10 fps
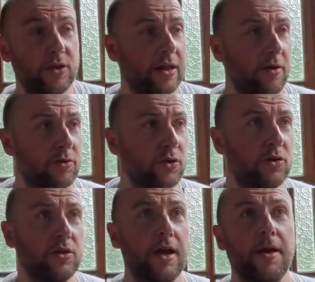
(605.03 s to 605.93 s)

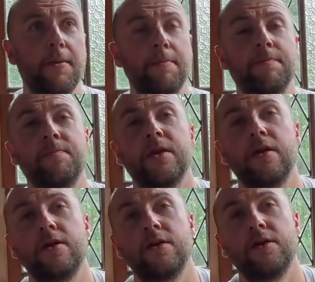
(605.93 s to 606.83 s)
local
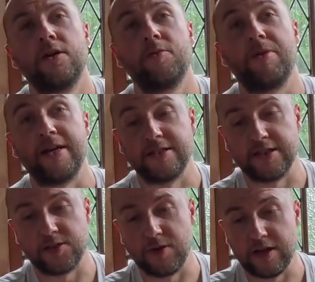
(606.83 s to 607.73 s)
places
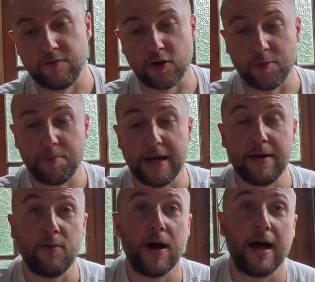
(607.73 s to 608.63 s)
to eat, you've got the
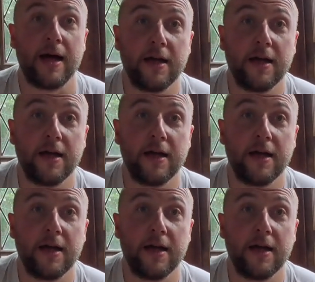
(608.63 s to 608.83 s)
Beerwah